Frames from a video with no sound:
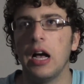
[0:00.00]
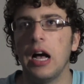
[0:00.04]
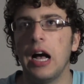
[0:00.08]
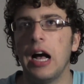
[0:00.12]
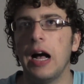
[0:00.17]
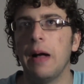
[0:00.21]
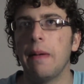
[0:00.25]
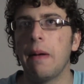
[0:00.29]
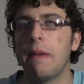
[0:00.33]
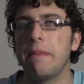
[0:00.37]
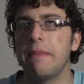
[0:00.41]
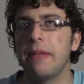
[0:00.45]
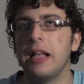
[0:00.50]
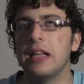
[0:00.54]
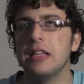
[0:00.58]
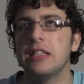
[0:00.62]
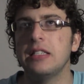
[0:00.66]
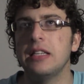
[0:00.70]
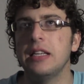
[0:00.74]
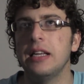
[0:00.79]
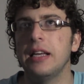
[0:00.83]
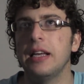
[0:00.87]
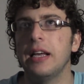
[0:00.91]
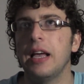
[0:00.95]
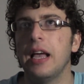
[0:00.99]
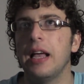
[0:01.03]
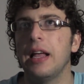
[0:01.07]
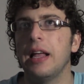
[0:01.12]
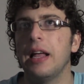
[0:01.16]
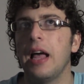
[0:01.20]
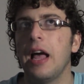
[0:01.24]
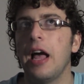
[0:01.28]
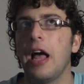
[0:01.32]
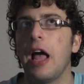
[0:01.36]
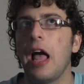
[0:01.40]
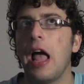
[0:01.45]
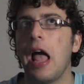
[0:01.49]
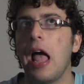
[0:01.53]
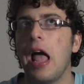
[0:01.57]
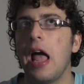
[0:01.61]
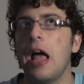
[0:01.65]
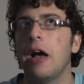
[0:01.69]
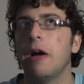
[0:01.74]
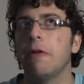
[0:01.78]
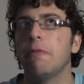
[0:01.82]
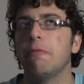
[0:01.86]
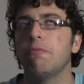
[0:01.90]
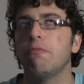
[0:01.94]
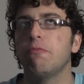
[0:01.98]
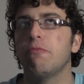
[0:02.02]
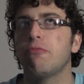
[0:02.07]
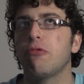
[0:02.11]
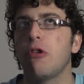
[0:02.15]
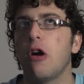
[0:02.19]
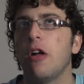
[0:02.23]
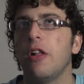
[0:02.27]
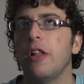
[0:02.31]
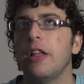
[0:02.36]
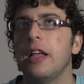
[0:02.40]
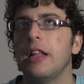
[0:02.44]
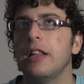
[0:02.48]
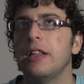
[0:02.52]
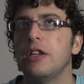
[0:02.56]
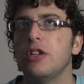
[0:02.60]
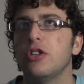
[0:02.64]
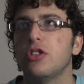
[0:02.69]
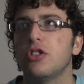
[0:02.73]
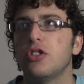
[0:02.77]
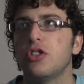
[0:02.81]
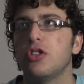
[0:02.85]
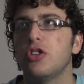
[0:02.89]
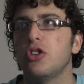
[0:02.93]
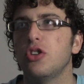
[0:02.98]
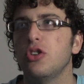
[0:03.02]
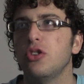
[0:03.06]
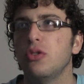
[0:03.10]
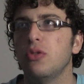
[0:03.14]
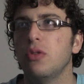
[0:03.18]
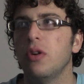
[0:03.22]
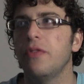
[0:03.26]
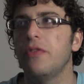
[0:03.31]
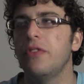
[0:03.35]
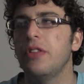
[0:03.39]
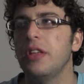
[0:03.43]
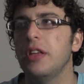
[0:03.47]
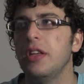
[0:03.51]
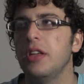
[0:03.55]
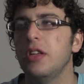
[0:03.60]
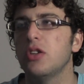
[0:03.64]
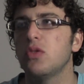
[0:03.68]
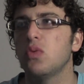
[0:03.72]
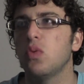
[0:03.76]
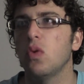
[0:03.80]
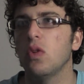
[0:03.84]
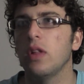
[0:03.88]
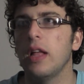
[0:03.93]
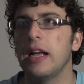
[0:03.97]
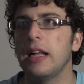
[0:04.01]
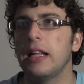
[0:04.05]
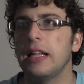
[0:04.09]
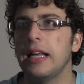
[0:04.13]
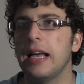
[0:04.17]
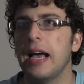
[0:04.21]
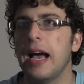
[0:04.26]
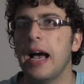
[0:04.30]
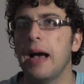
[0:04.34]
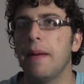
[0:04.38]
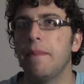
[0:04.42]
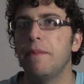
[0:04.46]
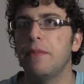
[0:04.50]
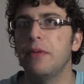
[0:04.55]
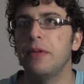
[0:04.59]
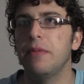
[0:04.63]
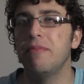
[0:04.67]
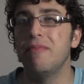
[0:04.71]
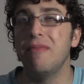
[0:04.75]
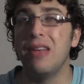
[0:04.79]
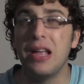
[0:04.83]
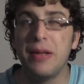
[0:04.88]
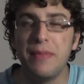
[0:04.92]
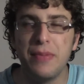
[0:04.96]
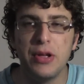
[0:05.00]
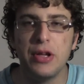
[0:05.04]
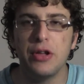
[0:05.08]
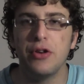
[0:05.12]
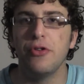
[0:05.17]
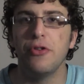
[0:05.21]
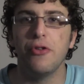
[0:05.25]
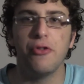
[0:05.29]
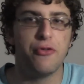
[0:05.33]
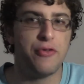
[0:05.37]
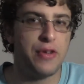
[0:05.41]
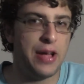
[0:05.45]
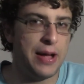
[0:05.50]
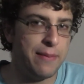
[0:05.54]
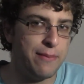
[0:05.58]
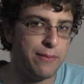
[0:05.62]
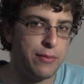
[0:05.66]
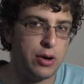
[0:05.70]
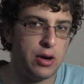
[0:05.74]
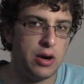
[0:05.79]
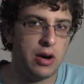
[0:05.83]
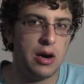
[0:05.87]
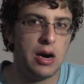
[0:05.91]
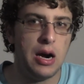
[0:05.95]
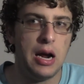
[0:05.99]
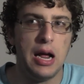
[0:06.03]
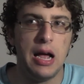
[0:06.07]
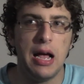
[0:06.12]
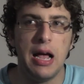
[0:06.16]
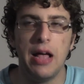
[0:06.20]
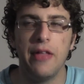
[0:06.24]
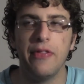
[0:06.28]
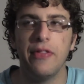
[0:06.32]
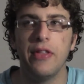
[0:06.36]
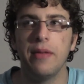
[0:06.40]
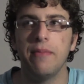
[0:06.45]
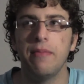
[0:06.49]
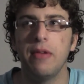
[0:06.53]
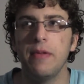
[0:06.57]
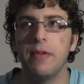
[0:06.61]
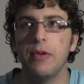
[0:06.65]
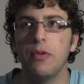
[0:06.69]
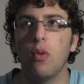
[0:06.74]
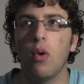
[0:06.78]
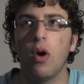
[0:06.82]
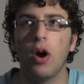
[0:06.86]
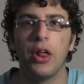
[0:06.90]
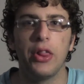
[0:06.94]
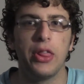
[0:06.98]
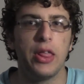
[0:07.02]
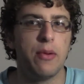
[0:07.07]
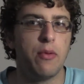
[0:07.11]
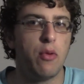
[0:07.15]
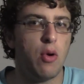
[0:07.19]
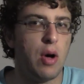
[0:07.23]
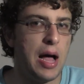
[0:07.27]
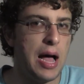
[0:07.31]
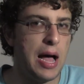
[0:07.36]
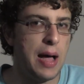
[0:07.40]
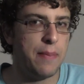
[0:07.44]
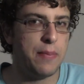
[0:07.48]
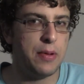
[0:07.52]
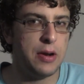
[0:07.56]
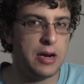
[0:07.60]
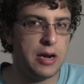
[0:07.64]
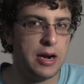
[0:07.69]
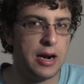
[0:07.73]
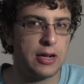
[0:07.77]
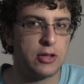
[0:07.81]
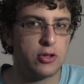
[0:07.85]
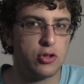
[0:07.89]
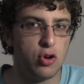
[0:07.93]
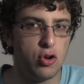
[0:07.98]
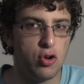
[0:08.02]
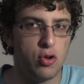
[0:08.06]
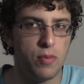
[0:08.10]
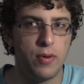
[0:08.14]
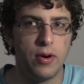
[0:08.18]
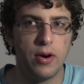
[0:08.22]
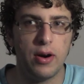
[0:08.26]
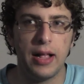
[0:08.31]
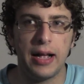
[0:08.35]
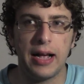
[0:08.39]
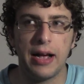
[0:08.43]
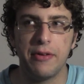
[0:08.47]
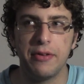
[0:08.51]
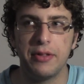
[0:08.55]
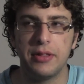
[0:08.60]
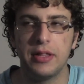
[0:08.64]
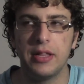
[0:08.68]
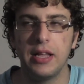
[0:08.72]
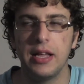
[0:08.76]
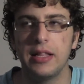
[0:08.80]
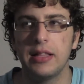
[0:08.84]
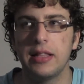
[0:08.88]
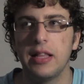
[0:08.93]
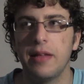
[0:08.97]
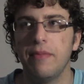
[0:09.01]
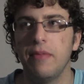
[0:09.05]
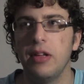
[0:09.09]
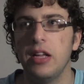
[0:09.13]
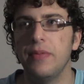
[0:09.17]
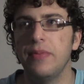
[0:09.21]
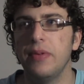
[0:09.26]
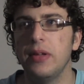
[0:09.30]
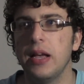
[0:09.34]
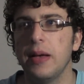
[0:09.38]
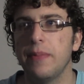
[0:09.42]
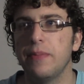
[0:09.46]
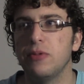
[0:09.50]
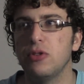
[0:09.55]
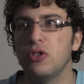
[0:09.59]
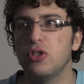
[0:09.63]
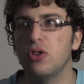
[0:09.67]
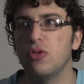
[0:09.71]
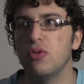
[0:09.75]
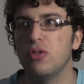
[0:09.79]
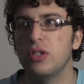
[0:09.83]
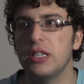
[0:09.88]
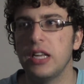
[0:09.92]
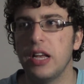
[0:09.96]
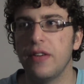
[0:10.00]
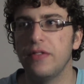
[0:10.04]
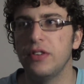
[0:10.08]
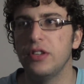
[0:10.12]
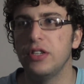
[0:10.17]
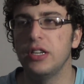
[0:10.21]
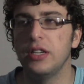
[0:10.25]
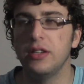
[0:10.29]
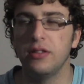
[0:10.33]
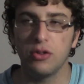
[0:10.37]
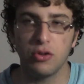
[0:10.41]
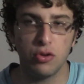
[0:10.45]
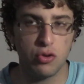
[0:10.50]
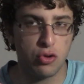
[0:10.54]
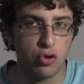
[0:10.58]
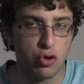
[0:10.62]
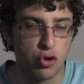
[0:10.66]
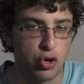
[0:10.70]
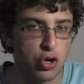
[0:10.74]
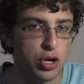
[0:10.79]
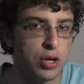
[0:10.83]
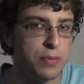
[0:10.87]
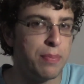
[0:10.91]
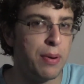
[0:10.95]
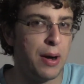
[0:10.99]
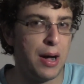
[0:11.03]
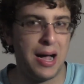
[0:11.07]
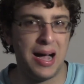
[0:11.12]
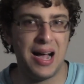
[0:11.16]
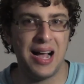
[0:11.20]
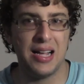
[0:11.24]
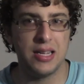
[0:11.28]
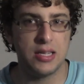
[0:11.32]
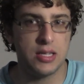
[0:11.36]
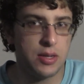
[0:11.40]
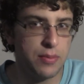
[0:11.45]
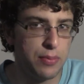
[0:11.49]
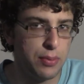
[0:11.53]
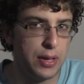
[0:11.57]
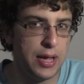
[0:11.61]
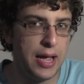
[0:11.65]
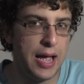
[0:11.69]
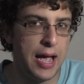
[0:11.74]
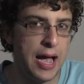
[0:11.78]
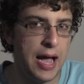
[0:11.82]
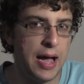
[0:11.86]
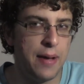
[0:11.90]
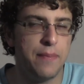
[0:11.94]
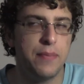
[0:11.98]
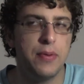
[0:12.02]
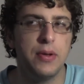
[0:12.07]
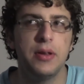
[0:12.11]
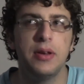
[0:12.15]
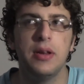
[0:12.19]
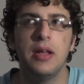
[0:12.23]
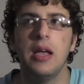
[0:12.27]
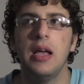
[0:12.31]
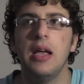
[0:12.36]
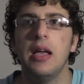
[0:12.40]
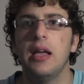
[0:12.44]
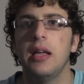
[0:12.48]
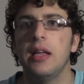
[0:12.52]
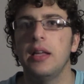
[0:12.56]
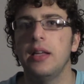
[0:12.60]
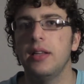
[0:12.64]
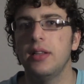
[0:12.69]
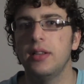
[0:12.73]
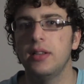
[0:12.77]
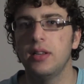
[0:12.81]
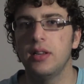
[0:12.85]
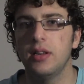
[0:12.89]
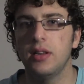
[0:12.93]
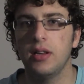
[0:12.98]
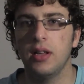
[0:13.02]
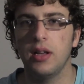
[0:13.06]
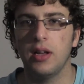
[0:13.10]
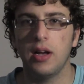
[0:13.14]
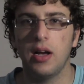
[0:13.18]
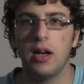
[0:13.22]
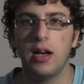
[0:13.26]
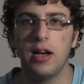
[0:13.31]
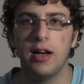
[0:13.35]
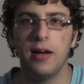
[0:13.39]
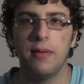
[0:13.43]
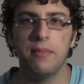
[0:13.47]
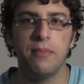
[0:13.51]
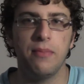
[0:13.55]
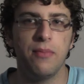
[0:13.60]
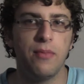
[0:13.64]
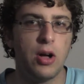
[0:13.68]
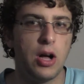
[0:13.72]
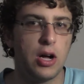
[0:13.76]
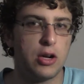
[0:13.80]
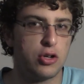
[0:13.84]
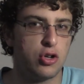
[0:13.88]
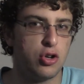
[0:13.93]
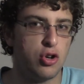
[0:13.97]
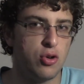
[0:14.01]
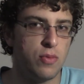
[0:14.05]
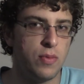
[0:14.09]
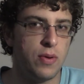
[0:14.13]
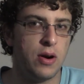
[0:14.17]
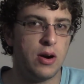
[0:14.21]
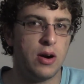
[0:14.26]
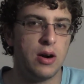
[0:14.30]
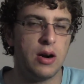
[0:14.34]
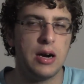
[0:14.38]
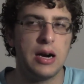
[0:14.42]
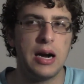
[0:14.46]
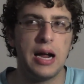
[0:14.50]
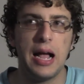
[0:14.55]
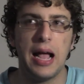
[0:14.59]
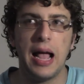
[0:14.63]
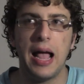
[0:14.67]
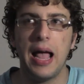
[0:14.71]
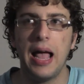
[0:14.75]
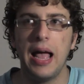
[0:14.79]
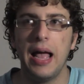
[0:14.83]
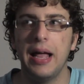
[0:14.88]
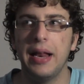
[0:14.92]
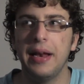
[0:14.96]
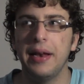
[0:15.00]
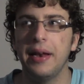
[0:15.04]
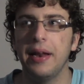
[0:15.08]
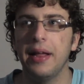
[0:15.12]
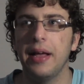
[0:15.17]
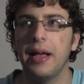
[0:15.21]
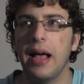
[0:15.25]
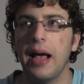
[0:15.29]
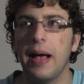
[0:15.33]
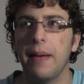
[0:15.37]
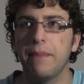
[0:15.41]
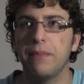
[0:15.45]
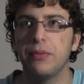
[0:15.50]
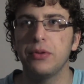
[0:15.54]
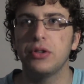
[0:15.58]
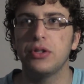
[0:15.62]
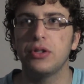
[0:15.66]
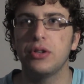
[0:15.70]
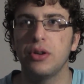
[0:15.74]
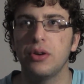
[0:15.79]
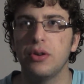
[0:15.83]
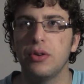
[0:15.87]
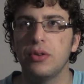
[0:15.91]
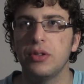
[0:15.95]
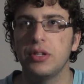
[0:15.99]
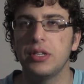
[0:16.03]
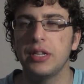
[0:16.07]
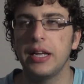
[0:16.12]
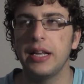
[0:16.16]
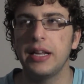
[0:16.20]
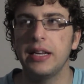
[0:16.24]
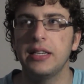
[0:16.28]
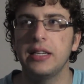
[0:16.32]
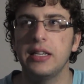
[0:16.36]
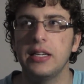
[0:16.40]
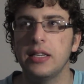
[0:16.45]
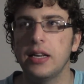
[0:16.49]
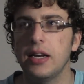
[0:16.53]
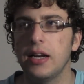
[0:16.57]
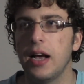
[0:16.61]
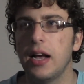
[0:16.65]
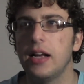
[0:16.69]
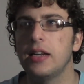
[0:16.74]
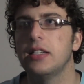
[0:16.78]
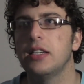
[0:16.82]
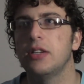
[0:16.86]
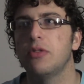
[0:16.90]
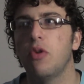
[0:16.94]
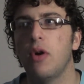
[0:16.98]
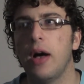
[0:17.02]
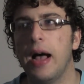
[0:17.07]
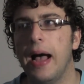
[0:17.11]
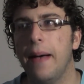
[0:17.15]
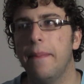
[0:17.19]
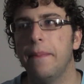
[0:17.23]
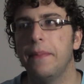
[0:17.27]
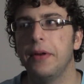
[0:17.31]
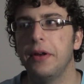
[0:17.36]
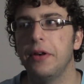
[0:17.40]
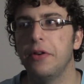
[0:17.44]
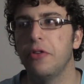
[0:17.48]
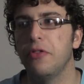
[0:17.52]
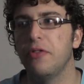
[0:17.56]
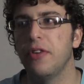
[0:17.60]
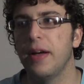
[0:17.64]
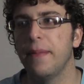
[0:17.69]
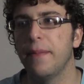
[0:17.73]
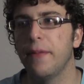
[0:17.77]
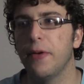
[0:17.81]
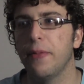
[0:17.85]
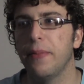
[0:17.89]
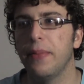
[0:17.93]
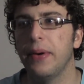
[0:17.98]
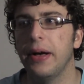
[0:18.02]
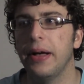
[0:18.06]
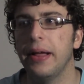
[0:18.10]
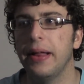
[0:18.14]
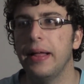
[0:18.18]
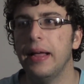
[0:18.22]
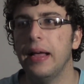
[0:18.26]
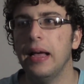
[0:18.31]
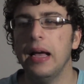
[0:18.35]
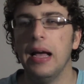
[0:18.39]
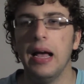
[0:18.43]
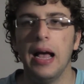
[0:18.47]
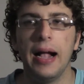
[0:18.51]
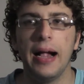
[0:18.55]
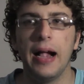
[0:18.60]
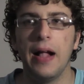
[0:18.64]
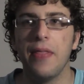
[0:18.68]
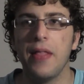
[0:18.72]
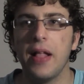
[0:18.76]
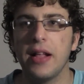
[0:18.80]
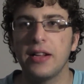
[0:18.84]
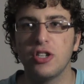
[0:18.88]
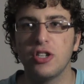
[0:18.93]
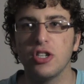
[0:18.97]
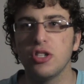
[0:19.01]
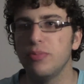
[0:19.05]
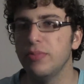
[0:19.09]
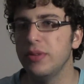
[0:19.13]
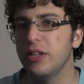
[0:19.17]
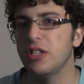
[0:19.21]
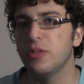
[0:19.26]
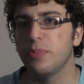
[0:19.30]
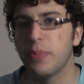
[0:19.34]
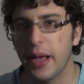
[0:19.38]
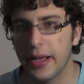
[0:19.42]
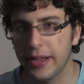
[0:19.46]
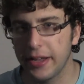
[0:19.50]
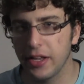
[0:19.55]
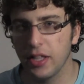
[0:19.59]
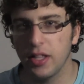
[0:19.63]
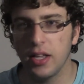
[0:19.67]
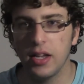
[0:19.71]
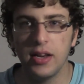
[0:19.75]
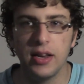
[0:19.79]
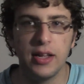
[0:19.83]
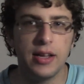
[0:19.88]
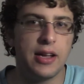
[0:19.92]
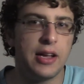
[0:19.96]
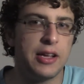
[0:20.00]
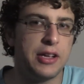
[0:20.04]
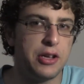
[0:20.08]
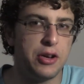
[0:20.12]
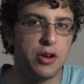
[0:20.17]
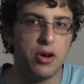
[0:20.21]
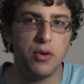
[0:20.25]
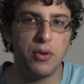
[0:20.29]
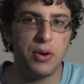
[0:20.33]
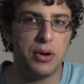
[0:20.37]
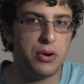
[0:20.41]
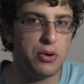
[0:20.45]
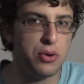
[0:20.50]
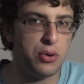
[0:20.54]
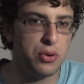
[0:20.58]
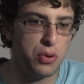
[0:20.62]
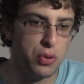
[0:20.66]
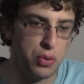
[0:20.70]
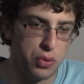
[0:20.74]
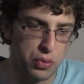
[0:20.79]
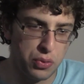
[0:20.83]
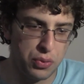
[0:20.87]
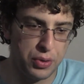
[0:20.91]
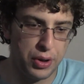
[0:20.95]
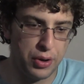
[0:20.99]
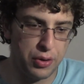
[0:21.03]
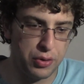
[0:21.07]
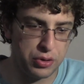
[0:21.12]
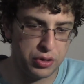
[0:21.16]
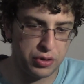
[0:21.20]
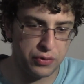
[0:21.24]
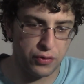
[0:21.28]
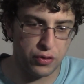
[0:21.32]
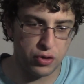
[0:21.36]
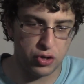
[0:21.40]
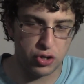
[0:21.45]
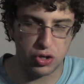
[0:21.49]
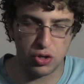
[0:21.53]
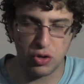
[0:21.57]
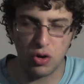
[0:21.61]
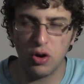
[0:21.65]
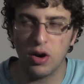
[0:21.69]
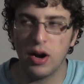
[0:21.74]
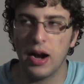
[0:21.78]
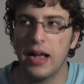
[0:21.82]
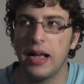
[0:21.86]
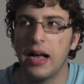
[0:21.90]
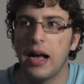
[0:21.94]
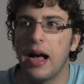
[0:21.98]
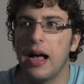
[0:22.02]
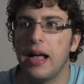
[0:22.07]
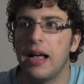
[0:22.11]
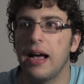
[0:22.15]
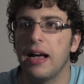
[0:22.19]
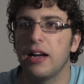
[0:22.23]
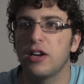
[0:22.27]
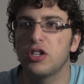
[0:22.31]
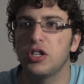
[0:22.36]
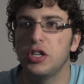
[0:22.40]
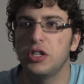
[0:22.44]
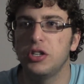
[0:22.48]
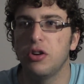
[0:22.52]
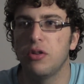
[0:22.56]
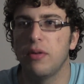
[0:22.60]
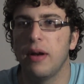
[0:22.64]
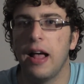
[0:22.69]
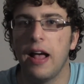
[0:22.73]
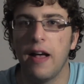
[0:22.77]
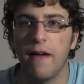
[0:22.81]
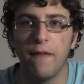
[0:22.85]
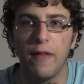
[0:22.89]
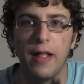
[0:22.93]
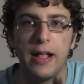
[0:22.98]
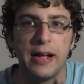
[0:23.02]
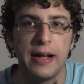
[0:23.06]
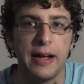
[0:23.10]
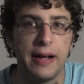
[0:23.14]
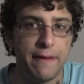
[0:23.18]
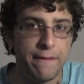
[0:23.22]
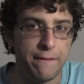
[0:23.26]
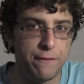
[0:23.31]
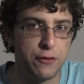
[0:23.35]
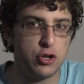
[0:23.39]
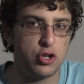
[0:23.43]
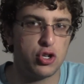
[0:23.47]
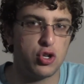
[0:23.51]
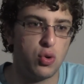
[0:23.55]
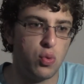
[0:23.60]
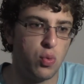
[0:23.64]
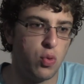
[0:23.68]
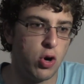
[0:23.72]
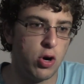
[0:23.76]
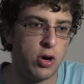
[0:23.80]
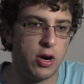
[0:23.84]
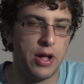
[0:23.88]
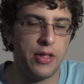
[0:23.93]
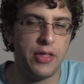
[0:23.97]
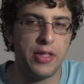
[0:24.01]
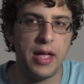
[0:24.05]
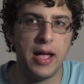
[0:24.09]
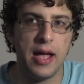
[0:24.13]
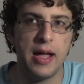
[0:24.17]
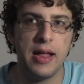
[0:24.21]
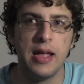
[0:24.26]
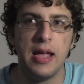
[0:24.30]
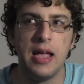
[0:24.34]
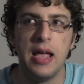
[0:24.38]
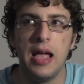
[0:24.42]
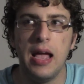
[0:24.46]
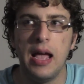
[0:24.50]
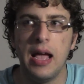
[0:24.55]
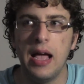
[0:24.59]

I'm guessing probably at least two of these will likely happen maybe in November, and then maybe one of them will happen in October. Like, I would think that maybe episode 17 could possibly happen in October, and episodes 18 and 19 will happen in November. But again, just me speculating. You know, who knows for sure? I actually don't have, like, official word on that.